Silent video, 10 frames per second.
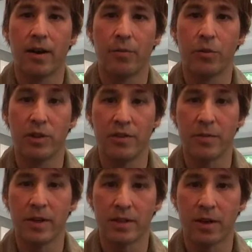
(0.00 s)
relieved
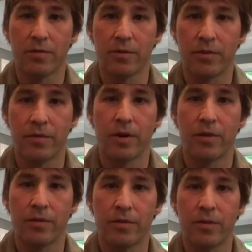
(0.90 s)
myself
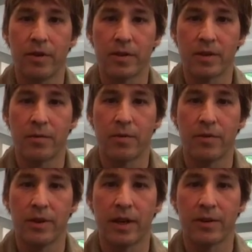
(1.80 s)
of some of
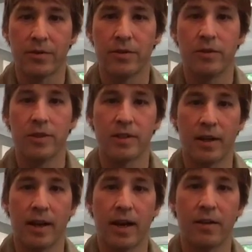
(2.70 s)
the extra duties that
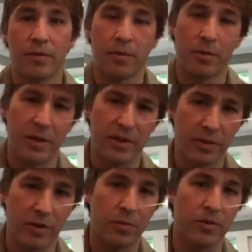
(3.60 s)
I had from an
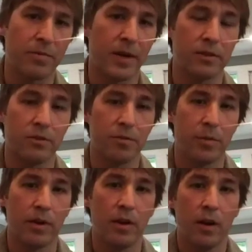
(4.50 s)
administrative perspective,
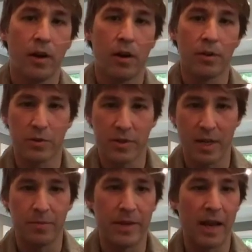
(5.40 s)
but also
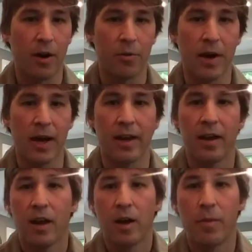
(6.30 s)
stepped down my
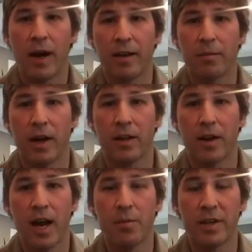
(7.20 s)

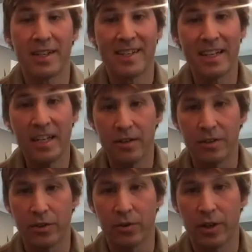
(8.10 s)
line because I needed
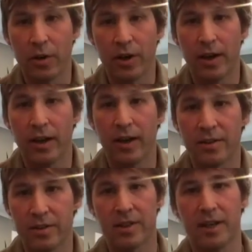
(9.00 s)
to.
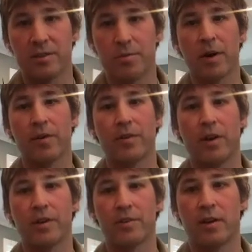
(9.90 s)
As you say, it's a
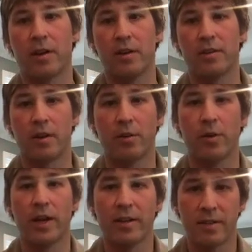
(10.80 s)
marathon. It's not a
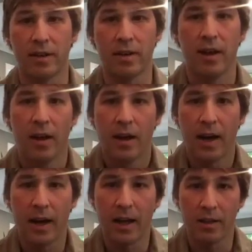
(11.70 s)
race, and
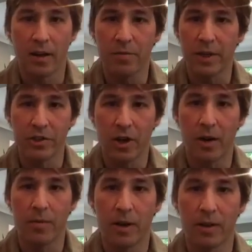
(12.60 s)
I love my
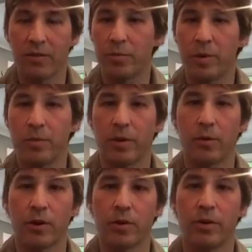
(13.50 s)
job. I love the people I
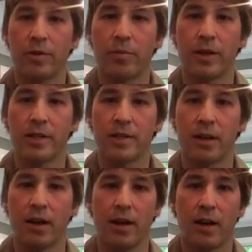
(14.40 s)
work with, but
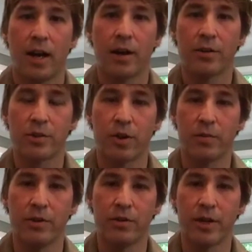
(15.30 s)
I also want to
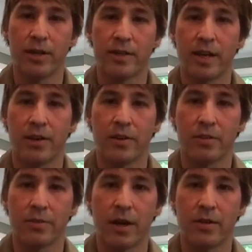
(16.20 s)
be doing it 10 years
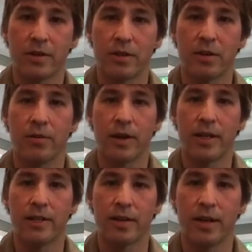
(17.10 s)
from now still,
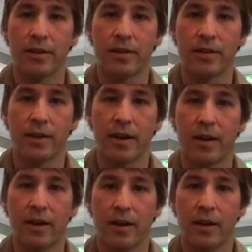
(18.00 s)
right? And
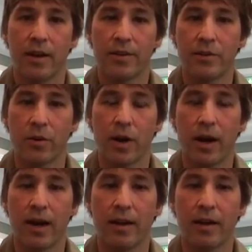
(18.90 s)
so
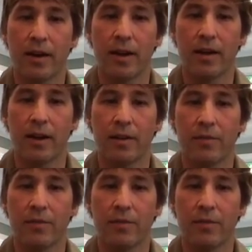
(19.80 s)
I